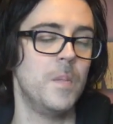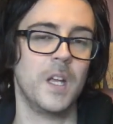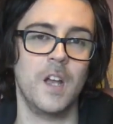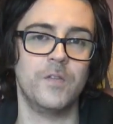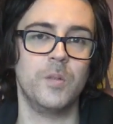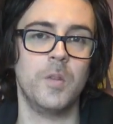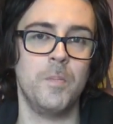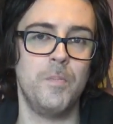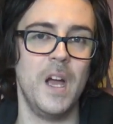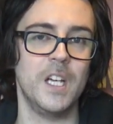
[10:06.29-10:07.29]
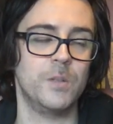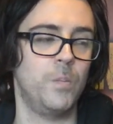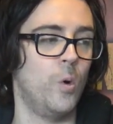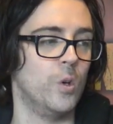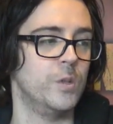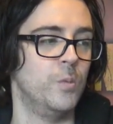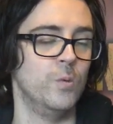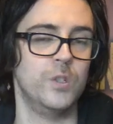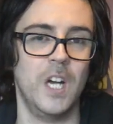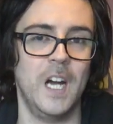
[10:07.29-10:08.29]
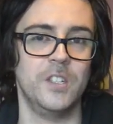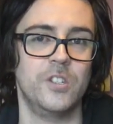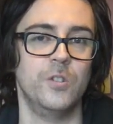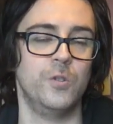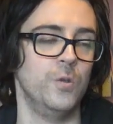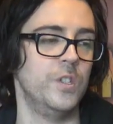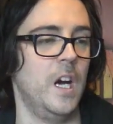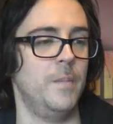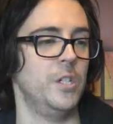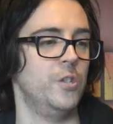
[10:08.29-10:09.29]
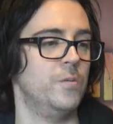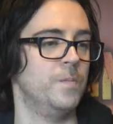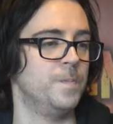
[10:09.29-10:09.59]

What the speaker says: but it gives them the best possible chance to do damage.